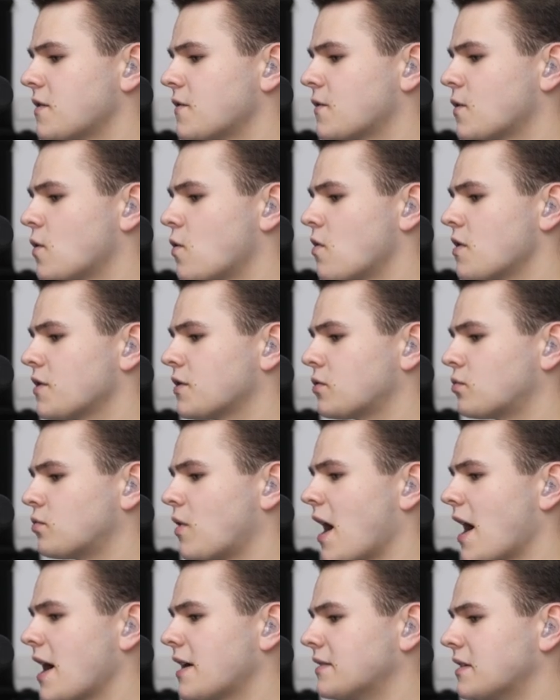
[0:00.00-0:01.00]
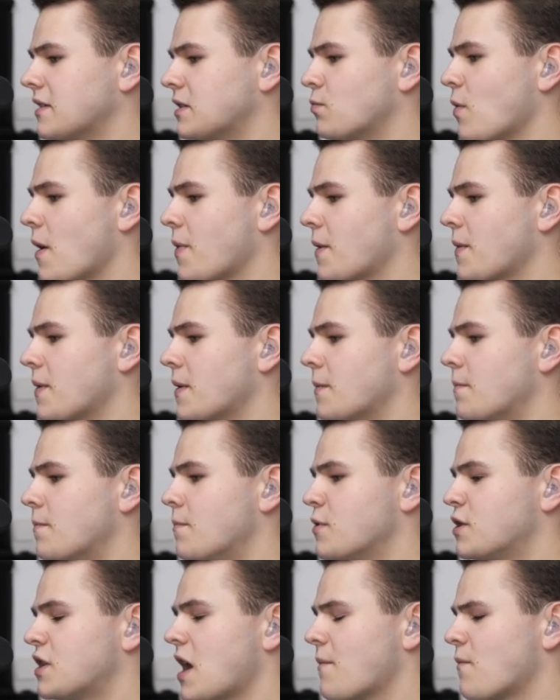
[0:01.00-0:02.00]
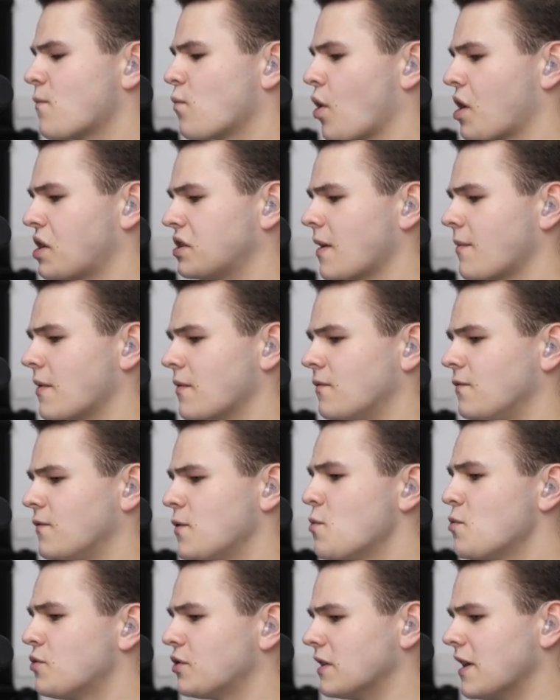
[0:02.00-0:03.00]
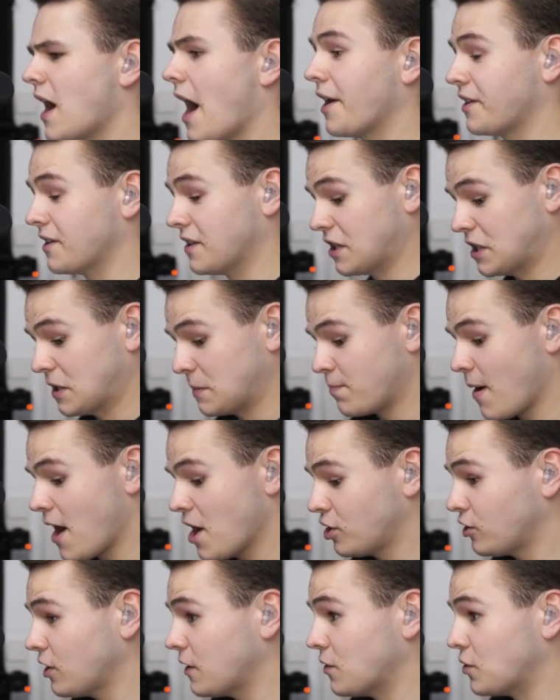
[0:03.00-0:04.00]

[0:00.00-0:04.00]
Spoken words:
of course, arises whether the 747 fuselage, and especially